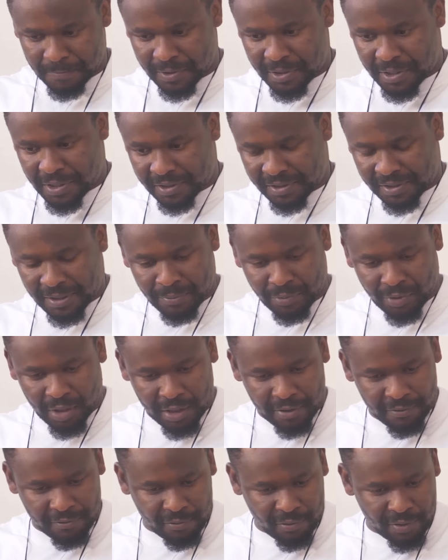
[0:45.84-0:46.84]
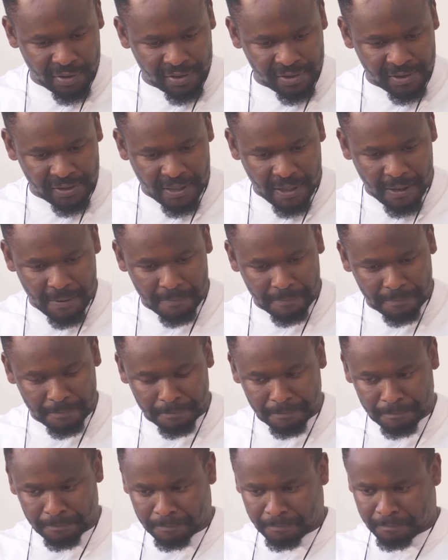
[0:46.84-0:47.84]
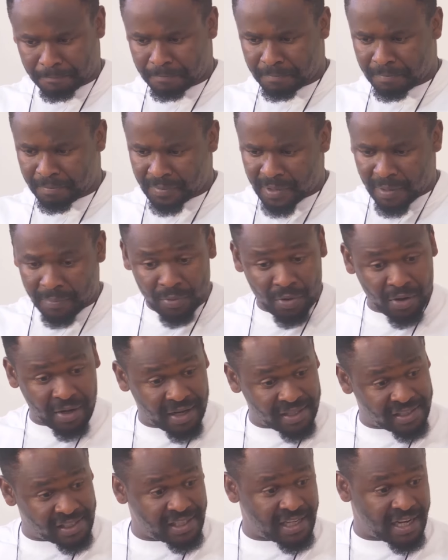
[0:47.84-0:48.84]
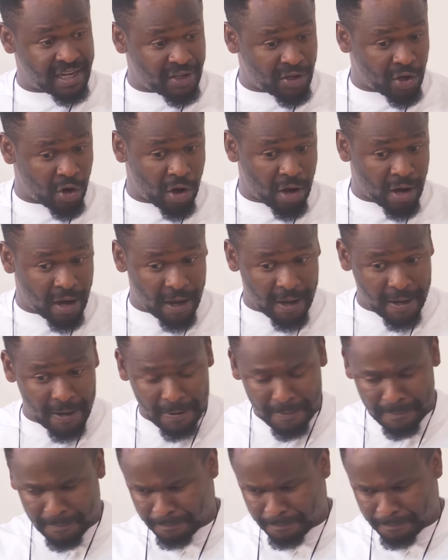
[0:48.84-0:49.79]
Yes, I'm tired of waiting. I'm not getting any younger.